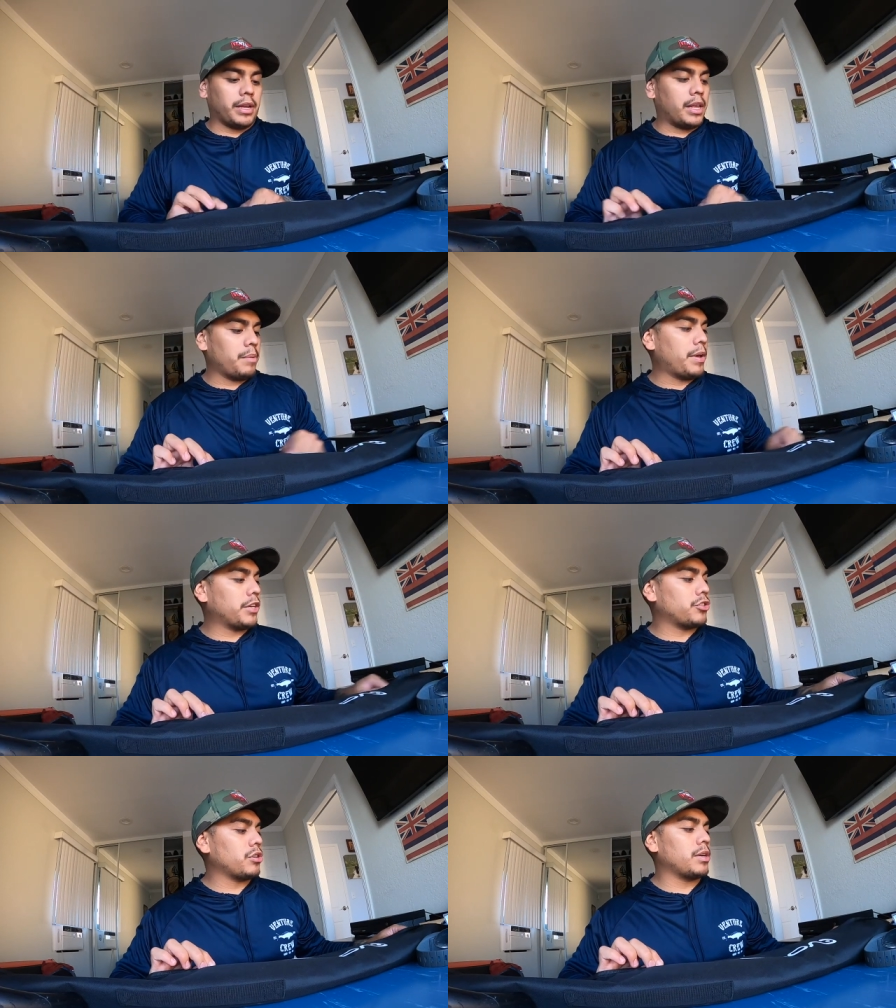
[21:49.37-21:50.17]
I keep
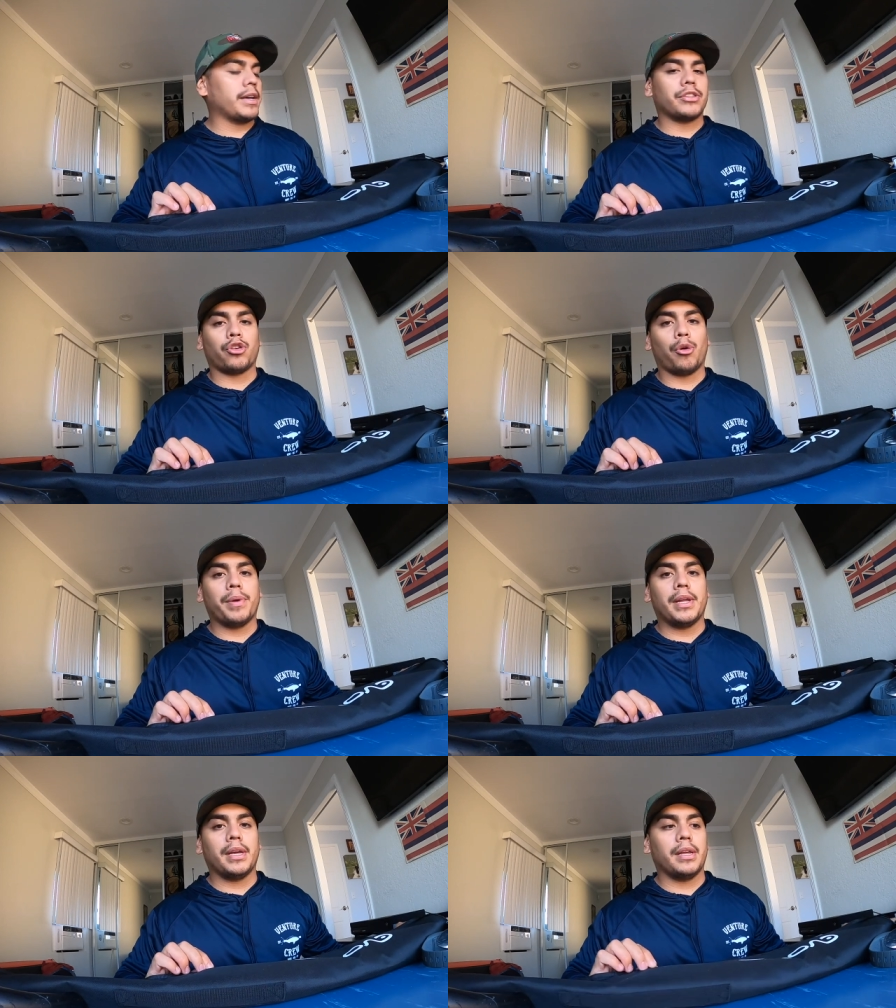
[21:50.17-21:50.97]
extra like
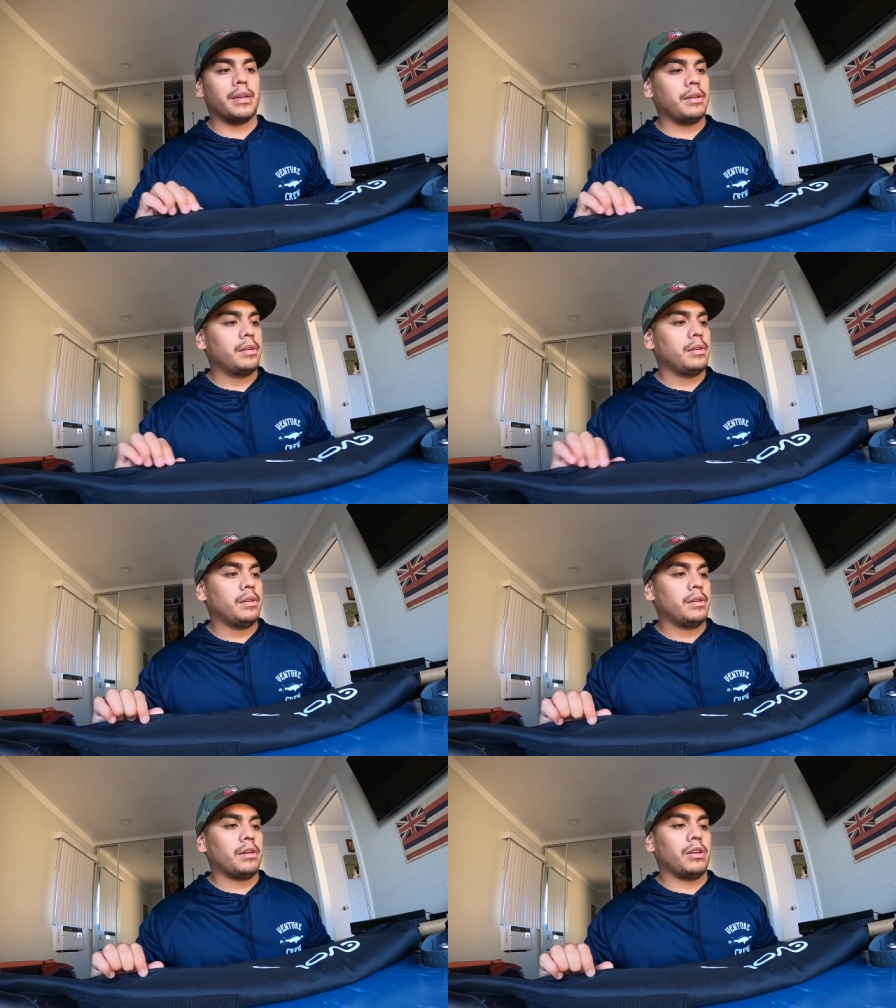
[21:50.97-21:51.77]
tourmaline
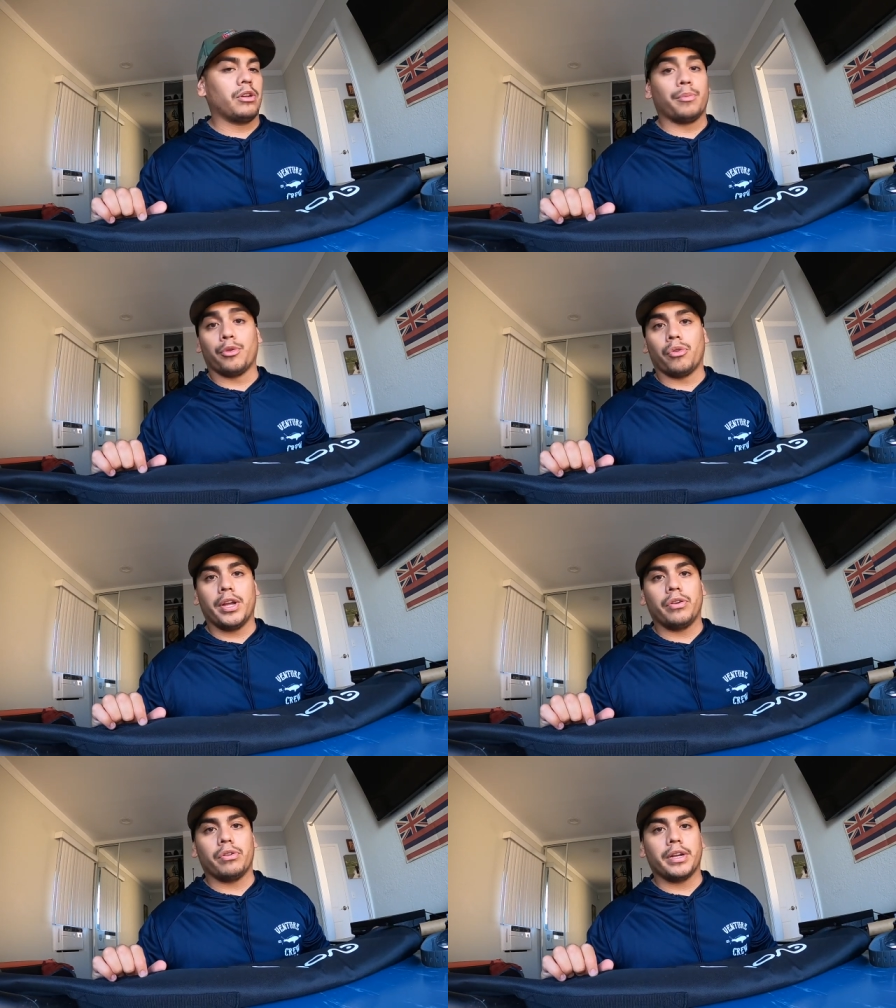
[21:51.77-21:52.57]
you know,
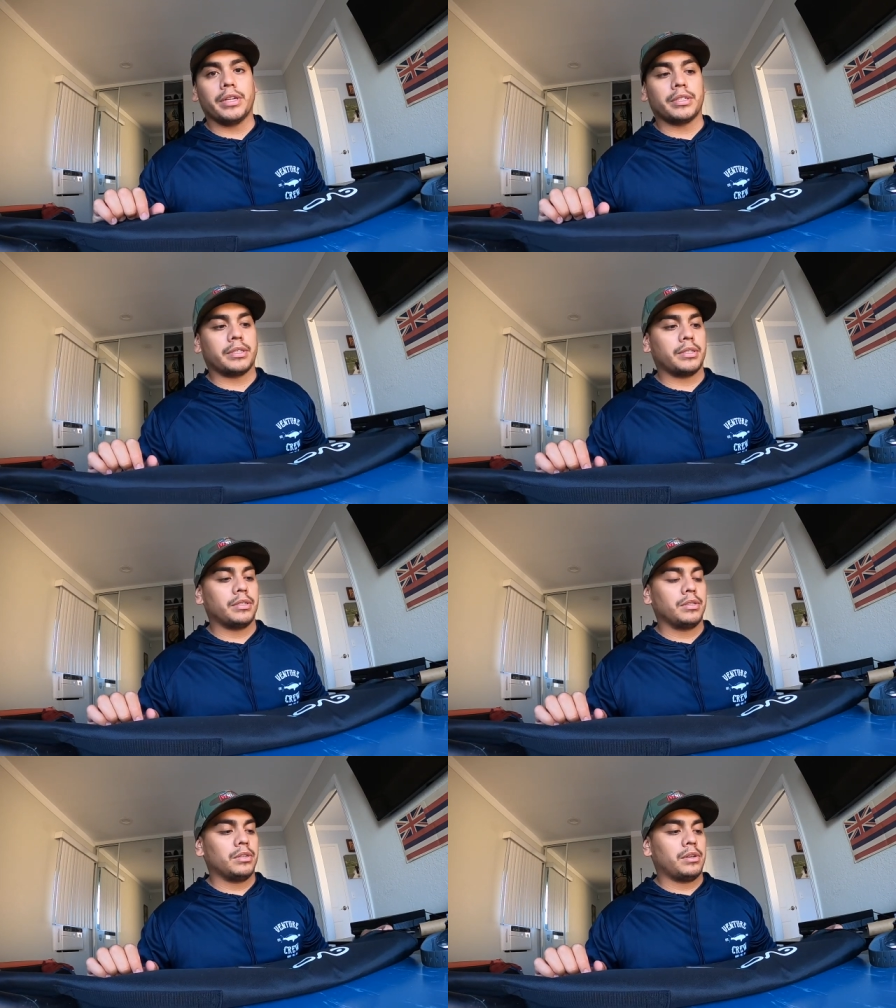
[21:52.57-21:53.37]
marine grease
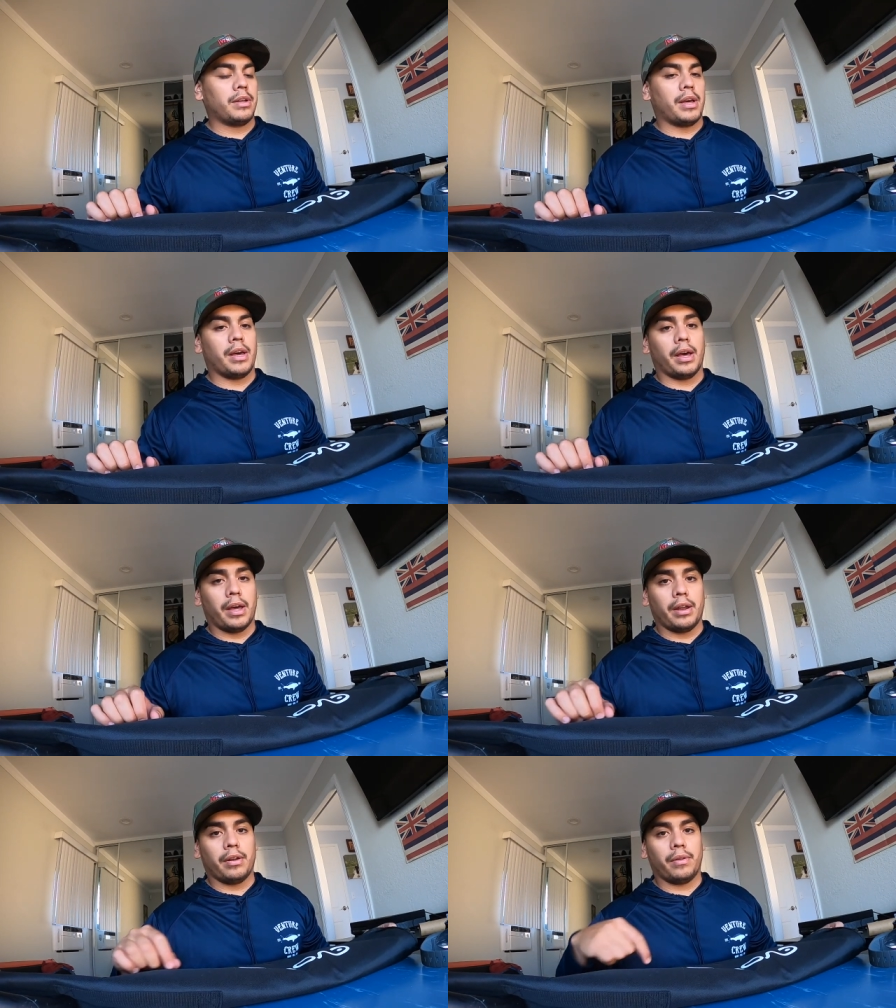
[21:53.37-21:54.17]

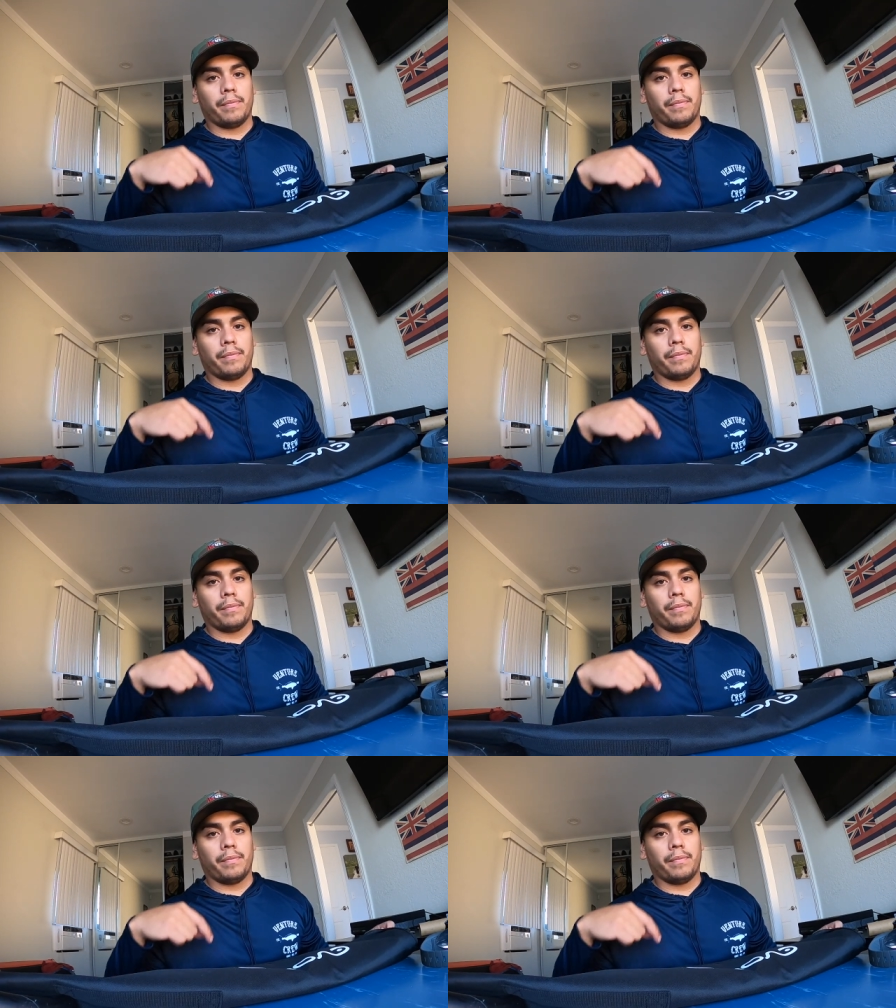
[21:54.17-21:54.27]
and